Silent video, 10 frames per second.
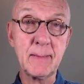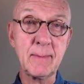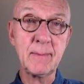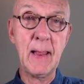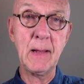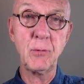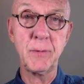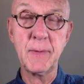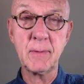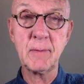the stage
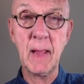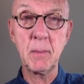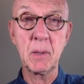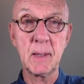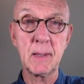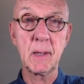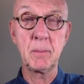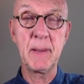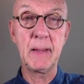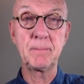for this table a little
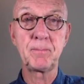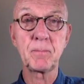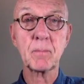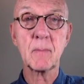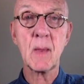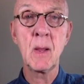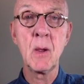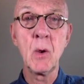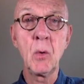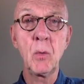bit.
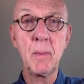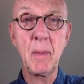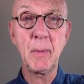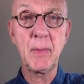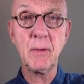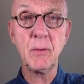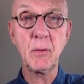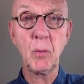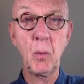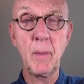Remember, this is
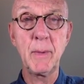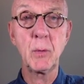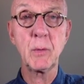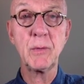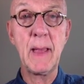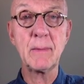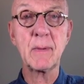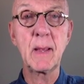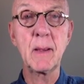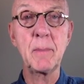a woman who is
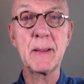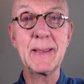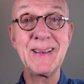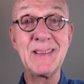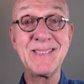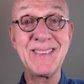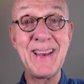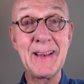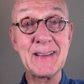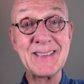asking about getting
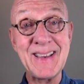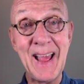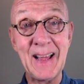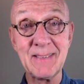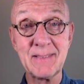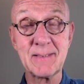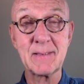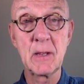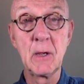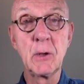genetic tests
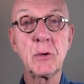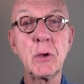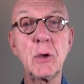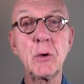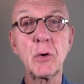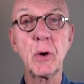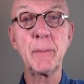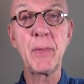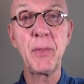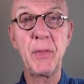to
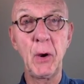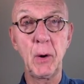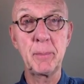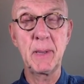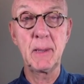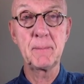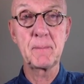determine therapy.